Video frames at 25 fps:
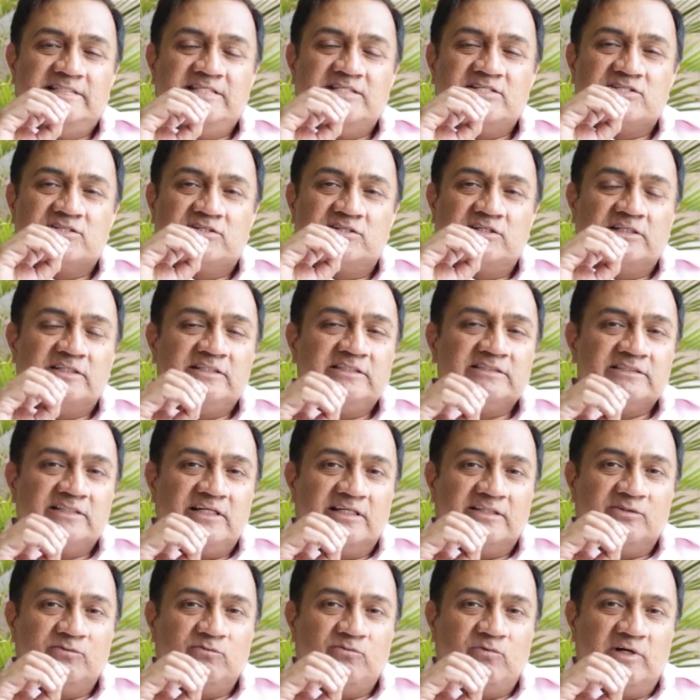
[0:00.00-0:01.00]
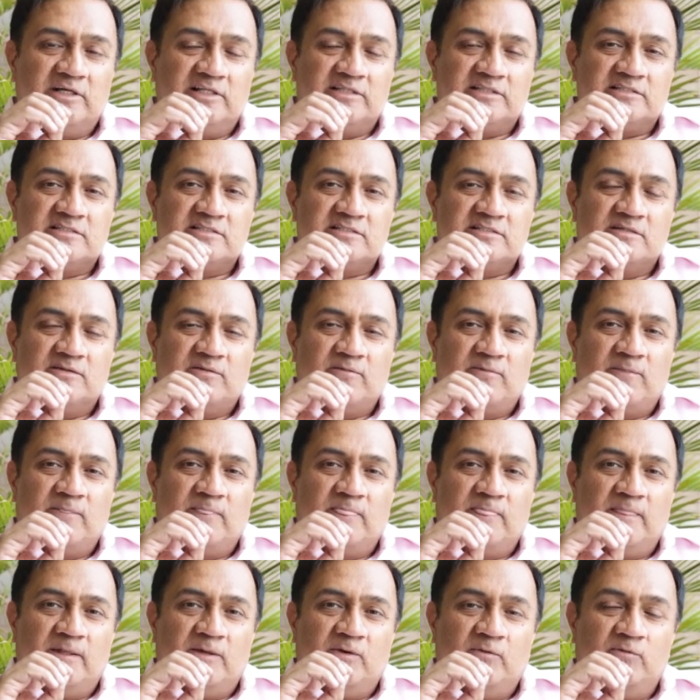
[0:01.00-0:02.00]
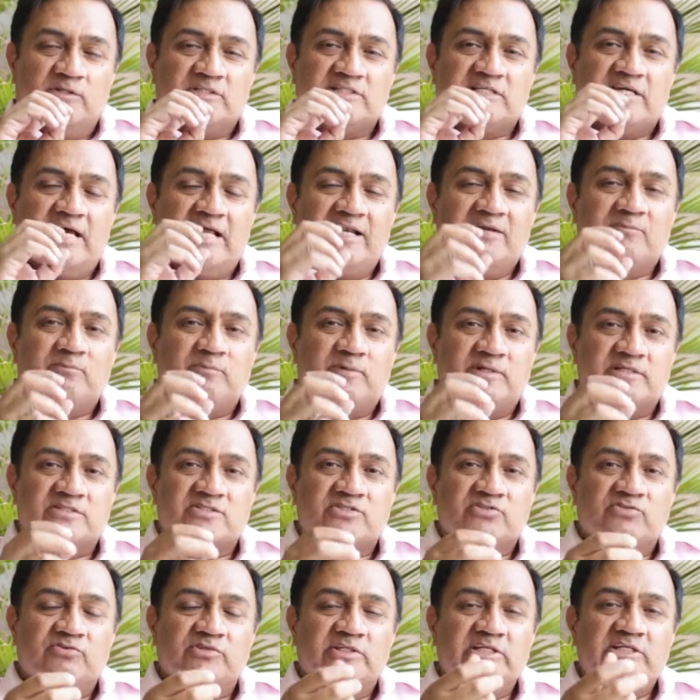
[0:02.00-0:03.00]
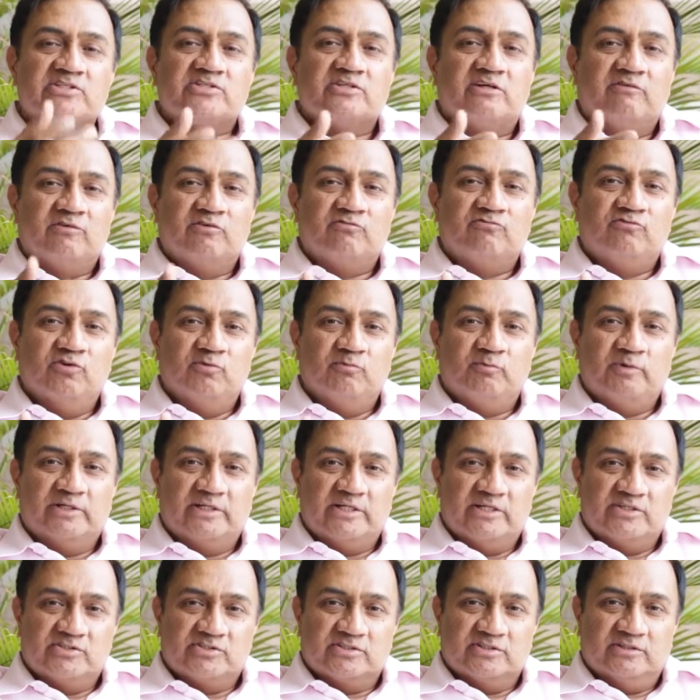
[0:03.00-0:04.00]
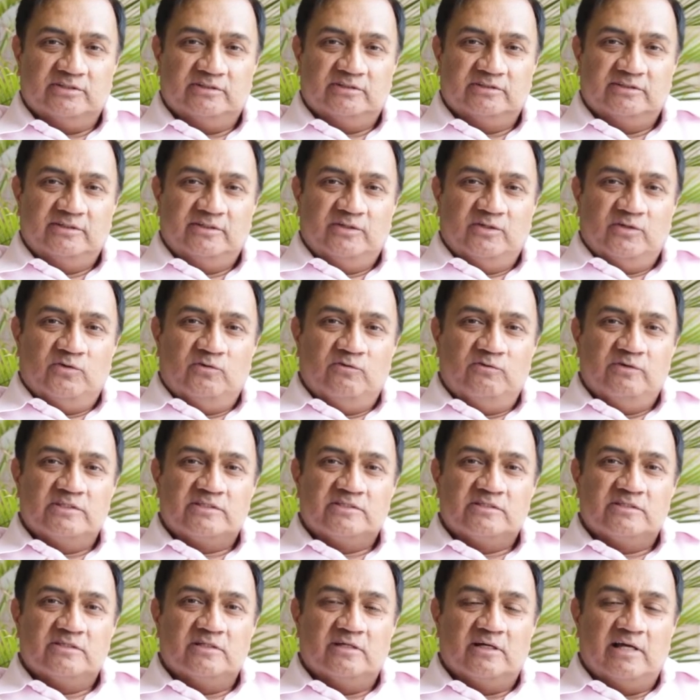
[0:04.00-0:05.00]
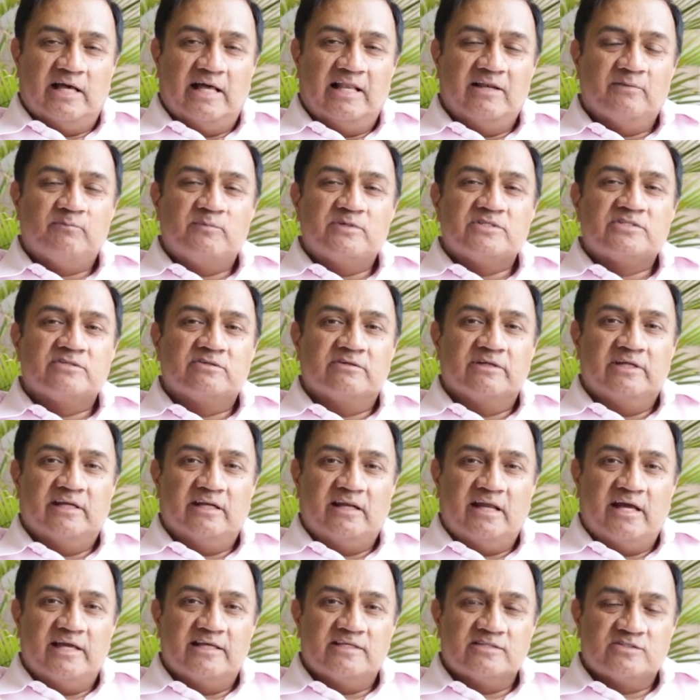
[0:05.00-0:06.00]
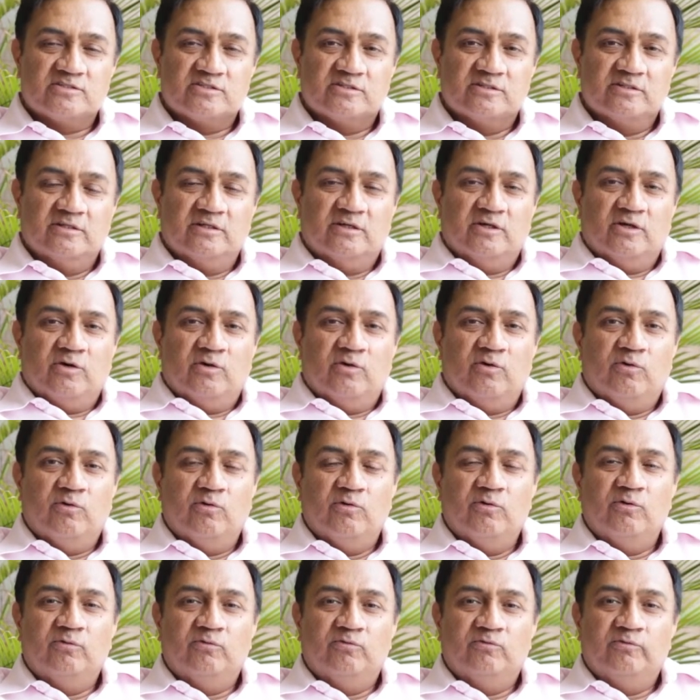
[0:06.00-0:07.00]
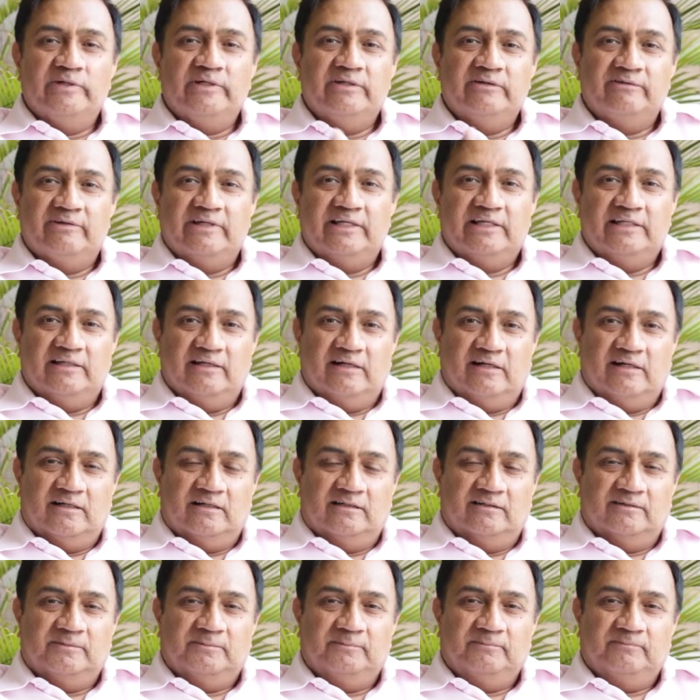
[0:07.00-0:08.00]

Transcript: struggles are the ones which help us reach our full potential, which help us realize who we really are.